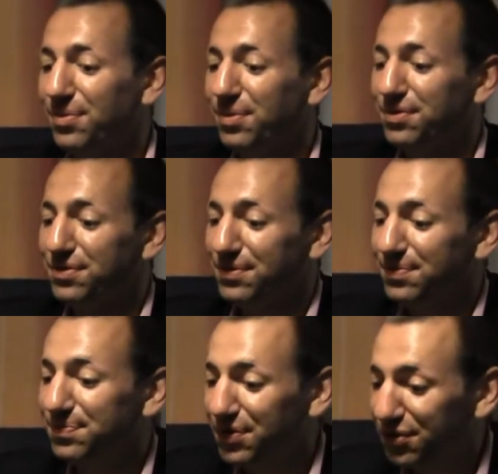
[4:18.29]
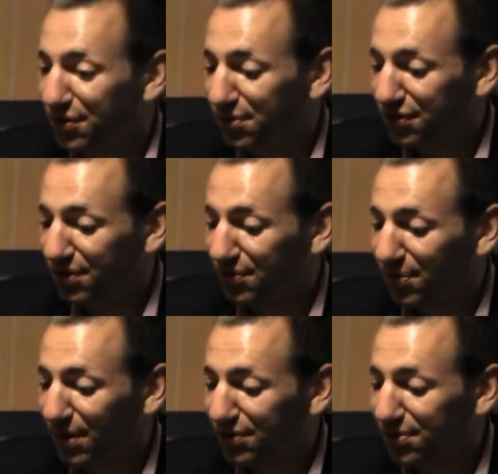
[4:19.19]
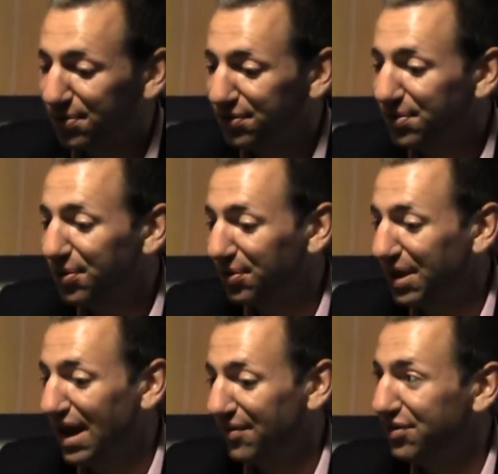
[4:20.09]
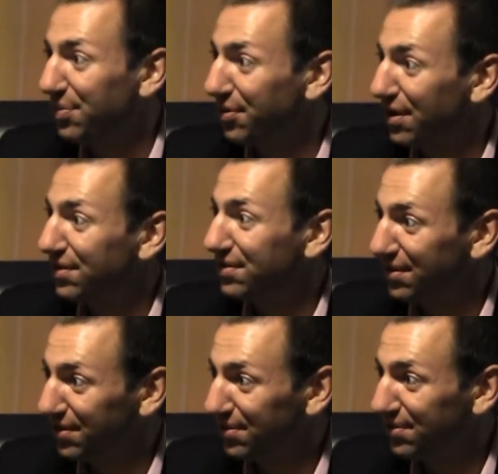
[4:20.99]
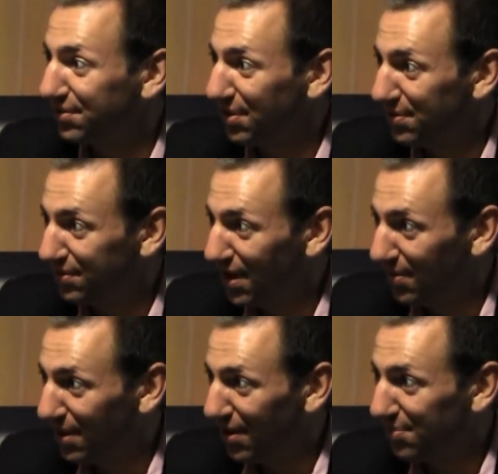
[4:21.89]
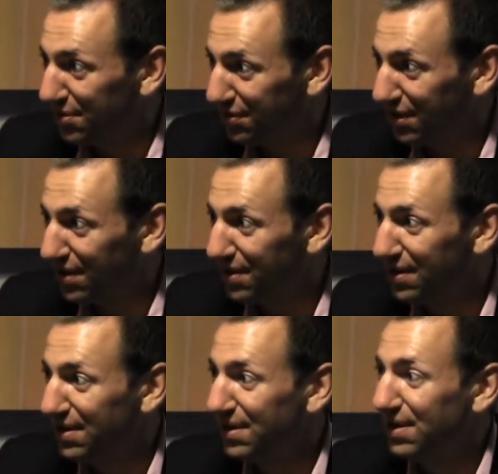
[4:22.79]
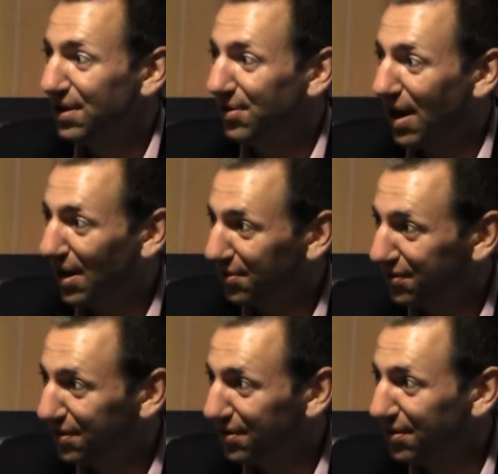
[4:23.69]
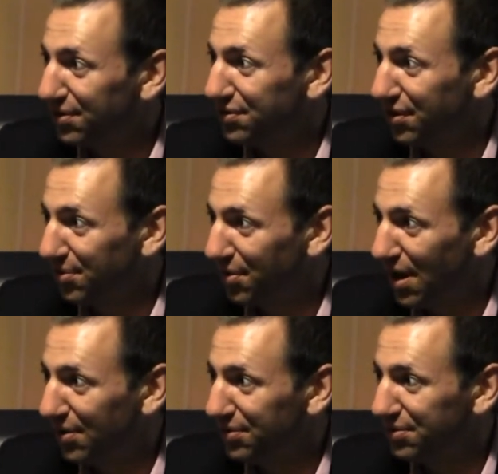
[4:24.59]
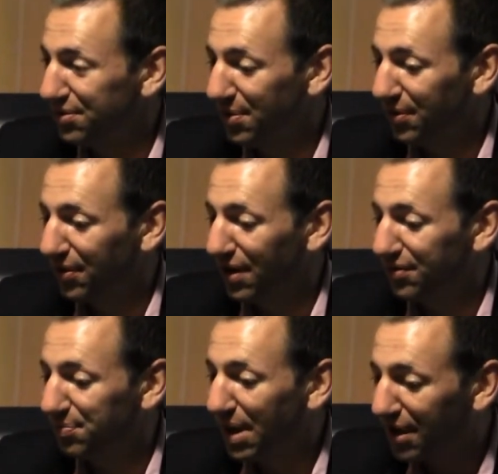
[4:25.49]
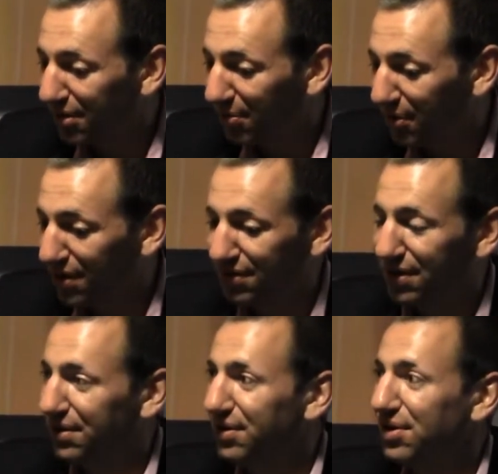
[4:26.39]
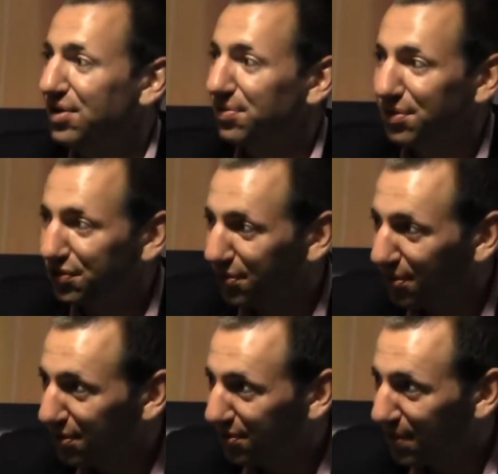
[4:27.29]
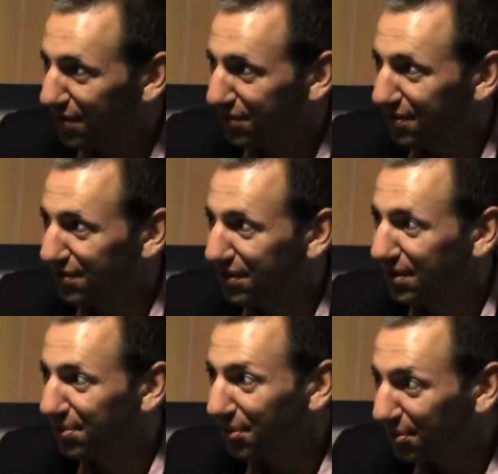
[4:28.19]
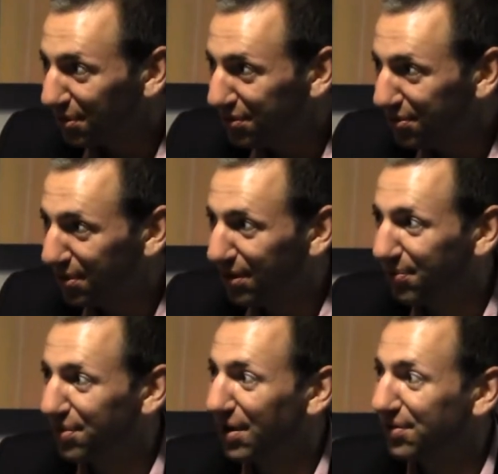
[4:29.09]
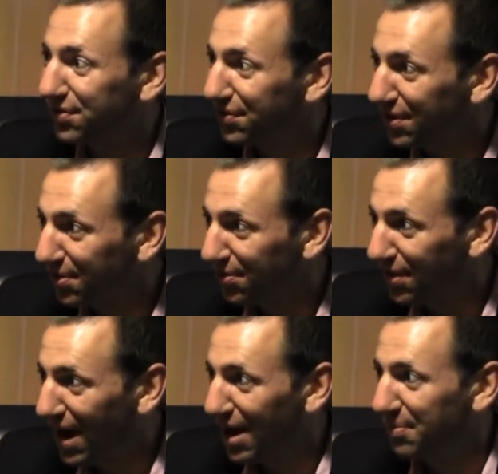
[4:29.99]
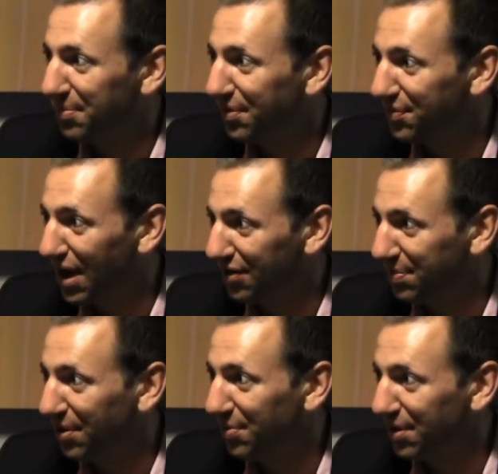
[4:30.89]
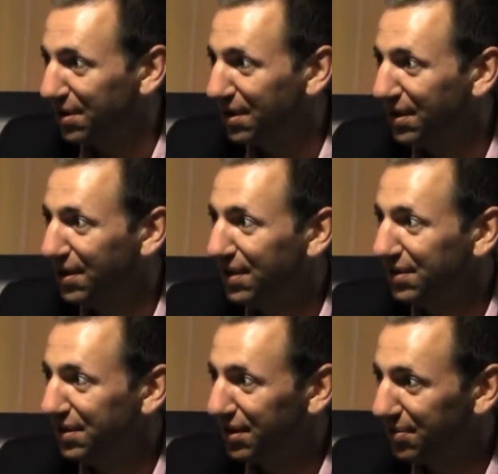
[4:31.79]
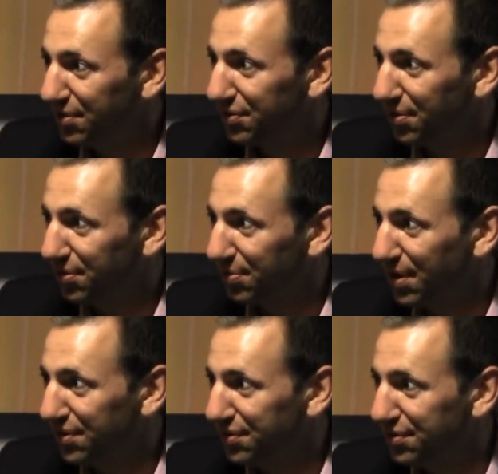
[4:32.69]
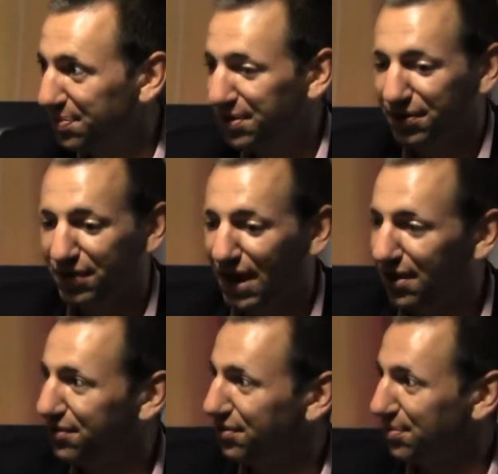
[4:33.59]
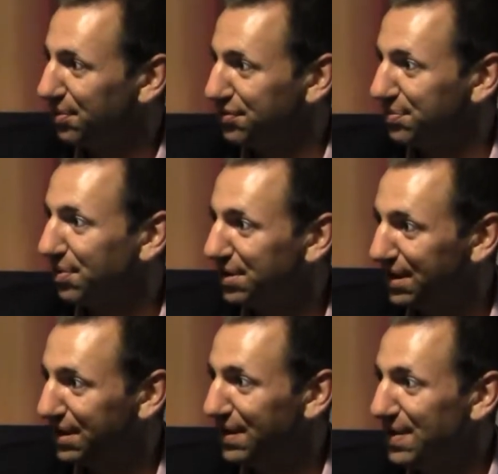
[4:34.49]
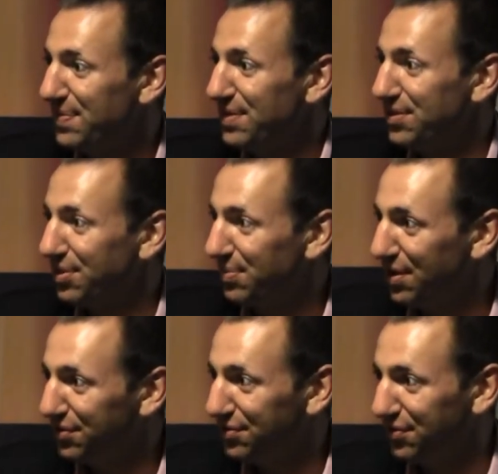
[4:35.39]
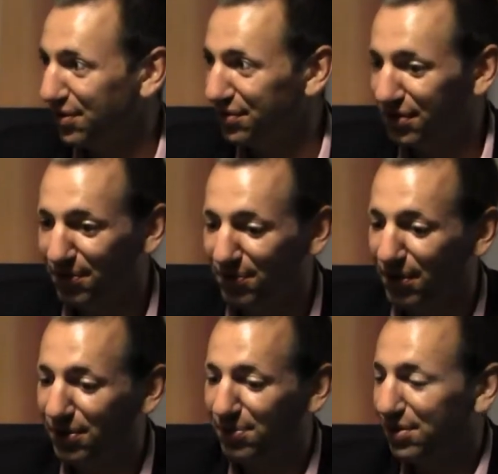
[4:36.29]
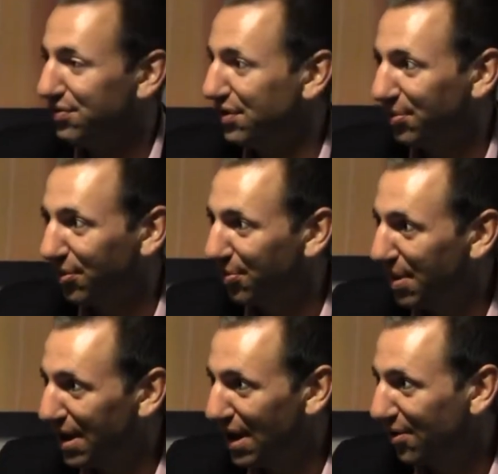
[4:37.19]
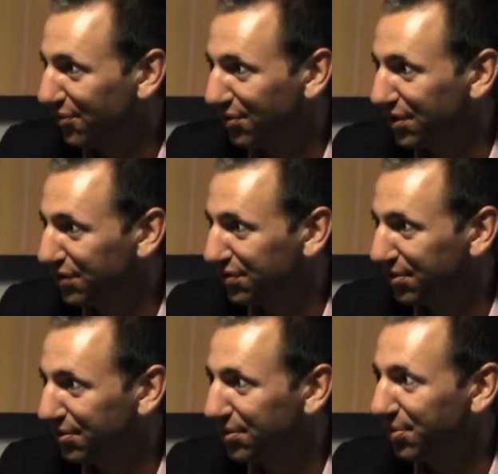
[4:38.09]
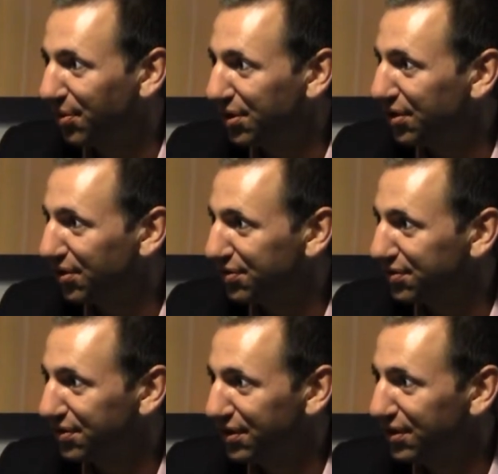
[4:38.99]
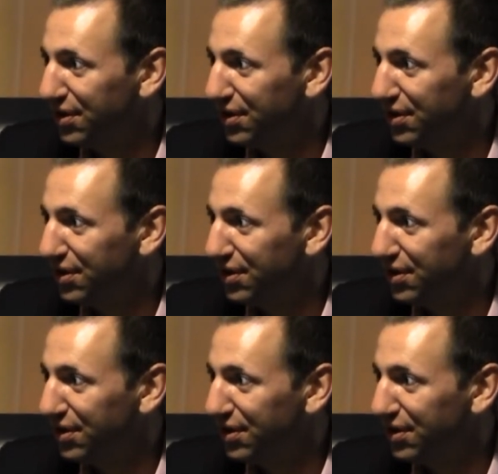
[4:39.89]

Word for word: And what's so shameful about it too is you literally have Democratic senators, Debbie Stabenow of Michigan, and Ohio Senator Sherrod Brown, two Democrats, begging the president restore these pensions. He can literally do it without a single dime of taxpayer money. He can restore their pensions because they had so much money in their pension funds. They're relatively available to pay out for the next 30 or more years.